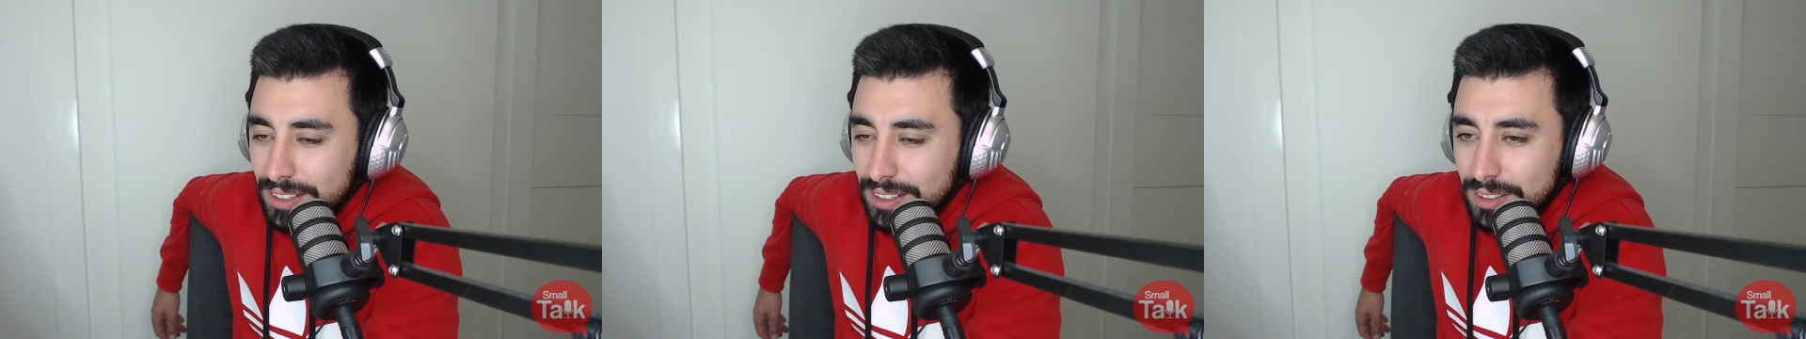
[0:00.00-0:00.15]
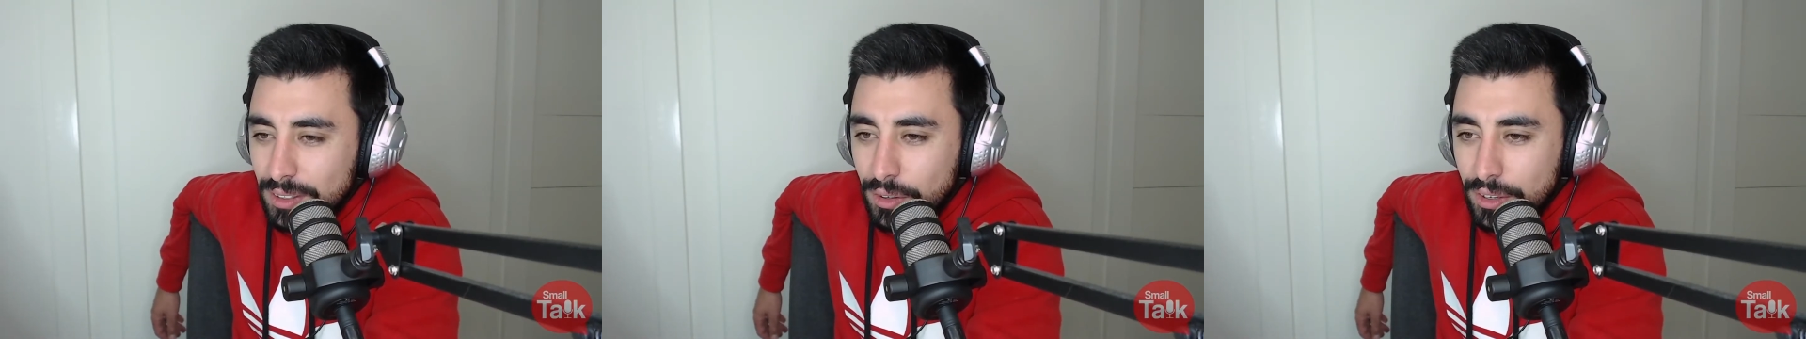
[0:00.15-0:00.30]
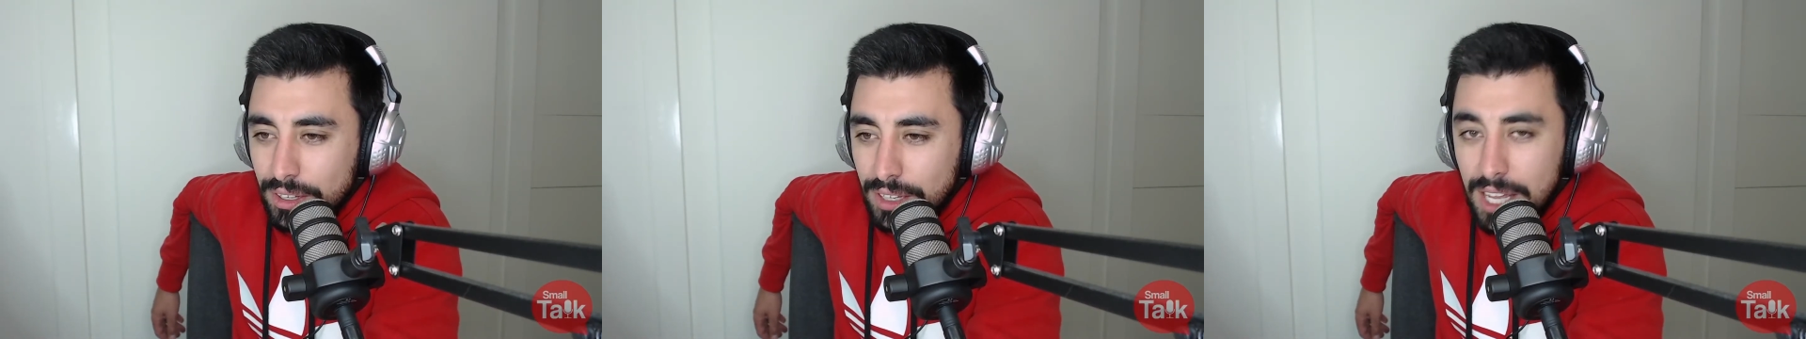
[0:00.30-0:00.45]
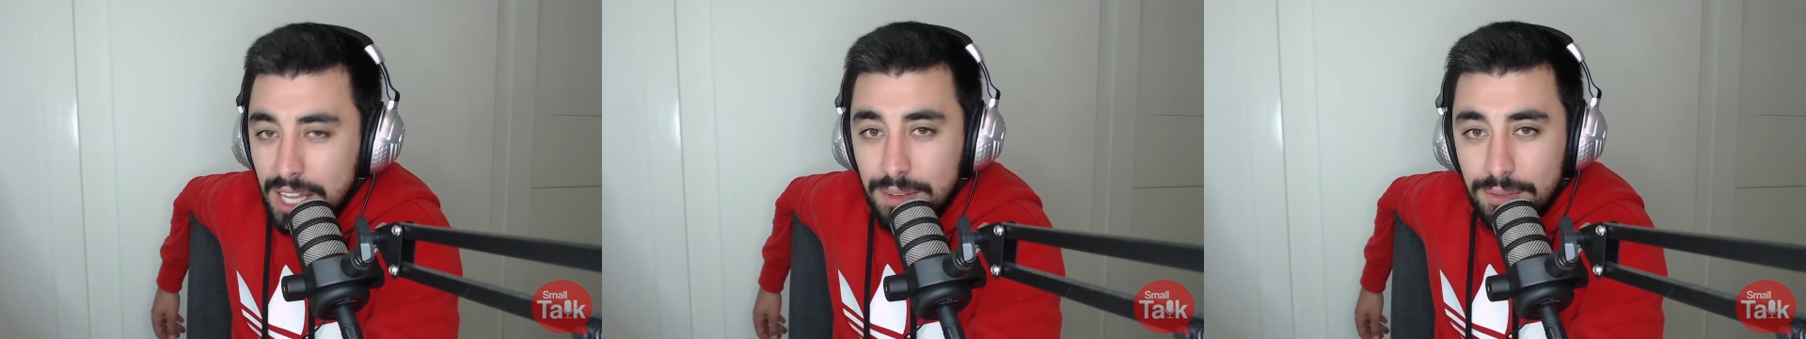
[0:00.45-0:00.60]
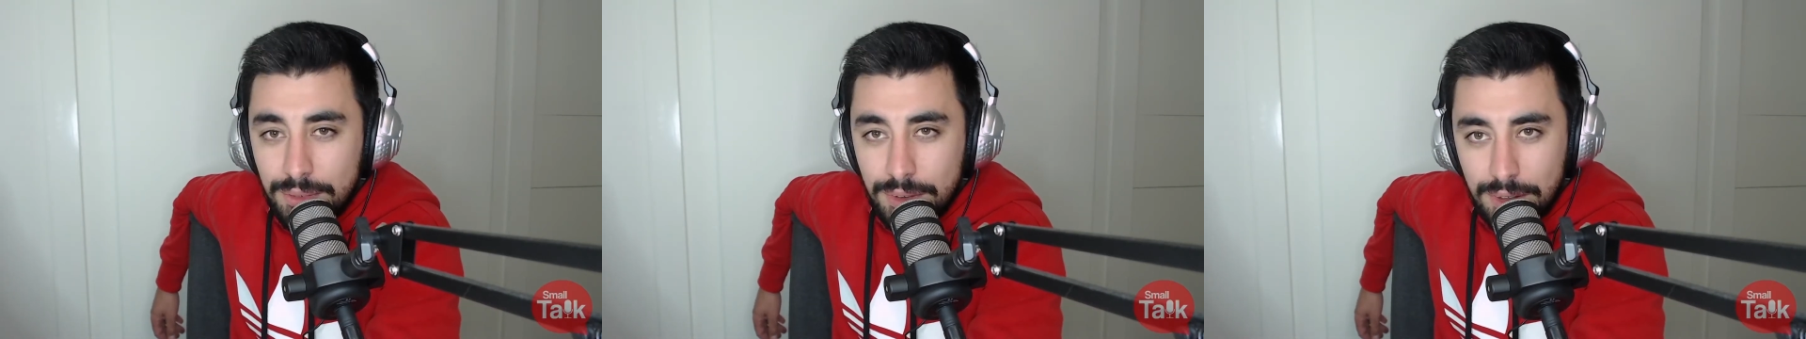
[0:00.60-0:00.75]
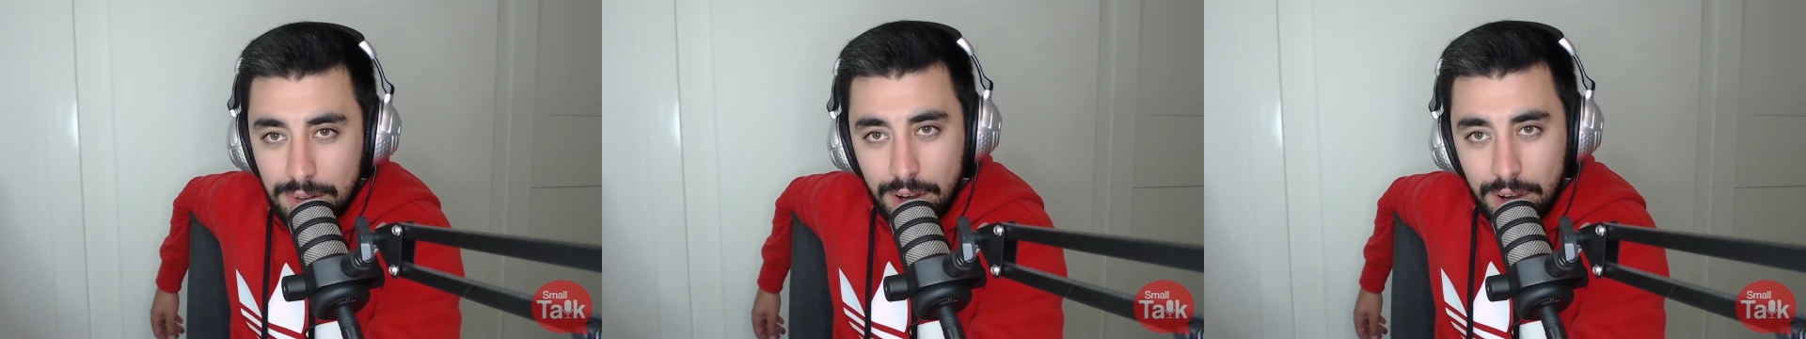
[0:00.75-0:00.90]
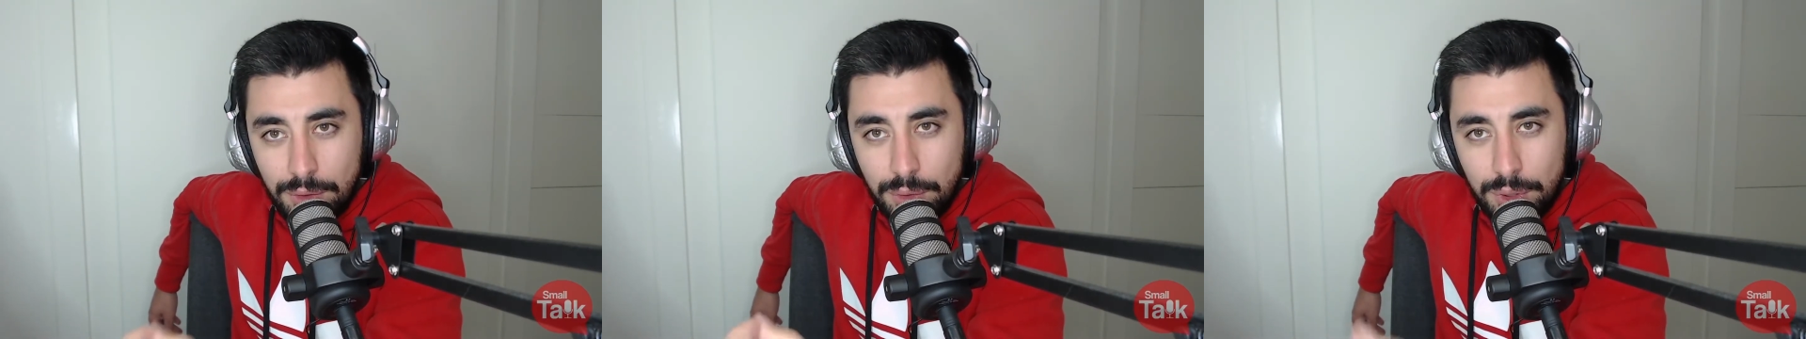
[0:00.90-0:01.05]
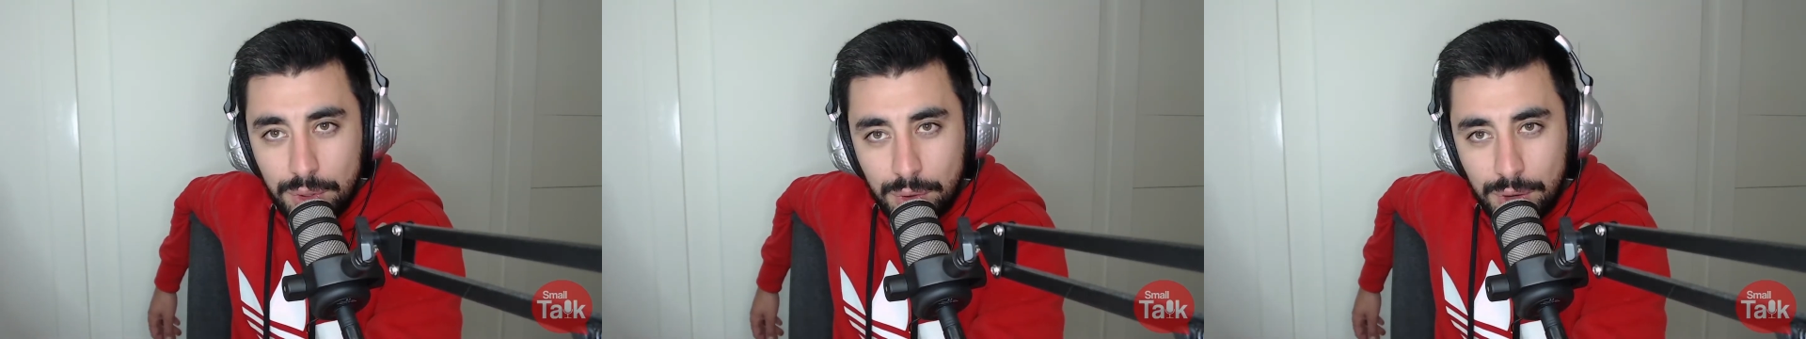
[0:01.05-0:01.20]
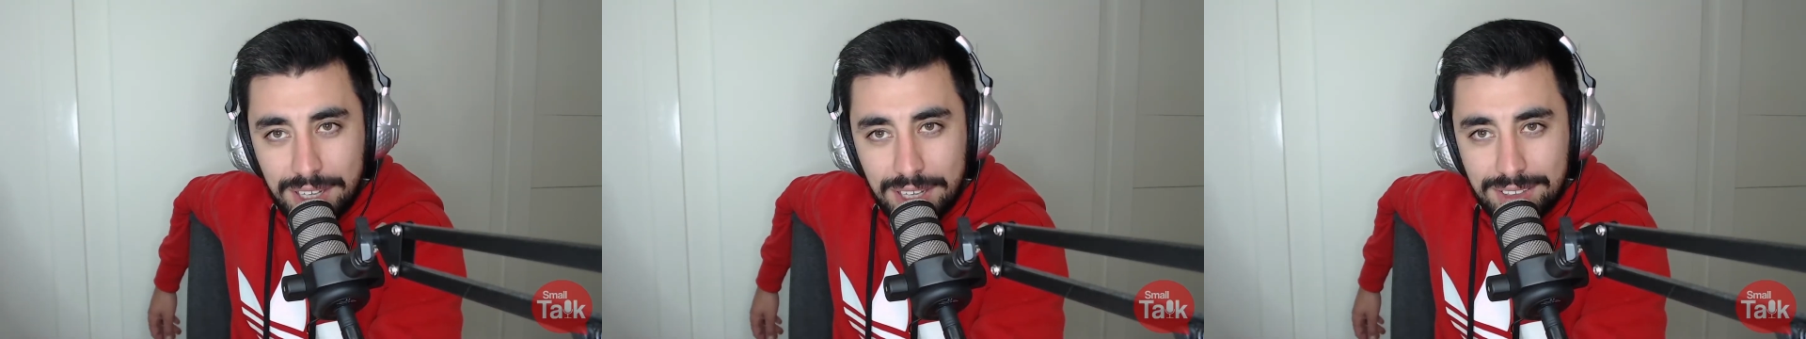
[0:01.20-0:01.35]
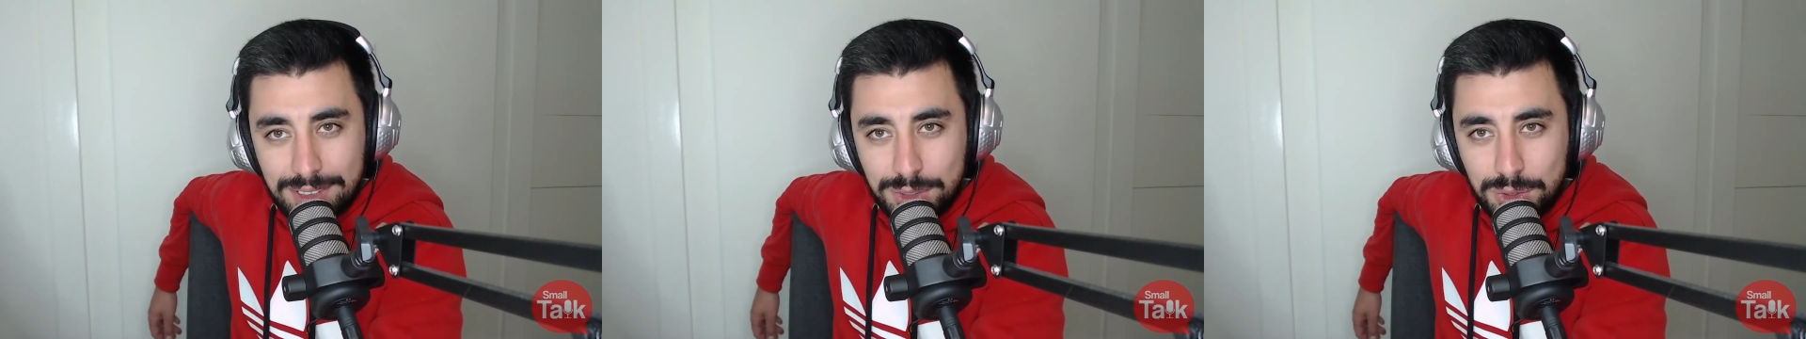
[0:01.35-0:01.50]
like, if I regret